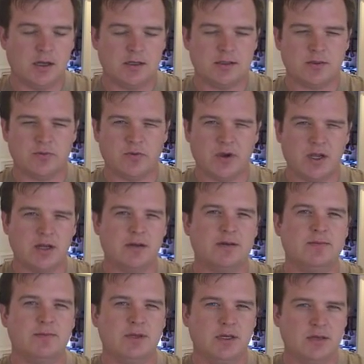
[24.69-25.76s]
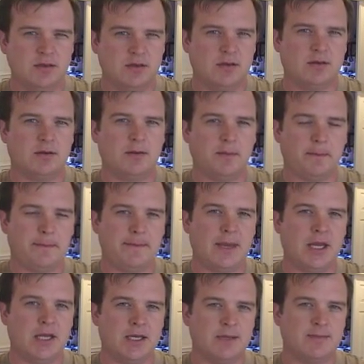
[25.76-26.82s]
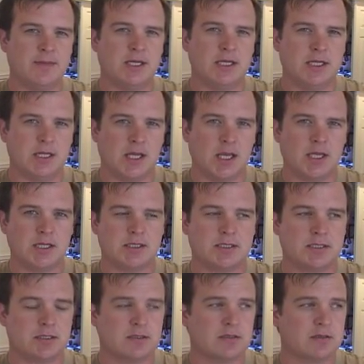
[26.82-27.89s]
It's weighed on me many nights.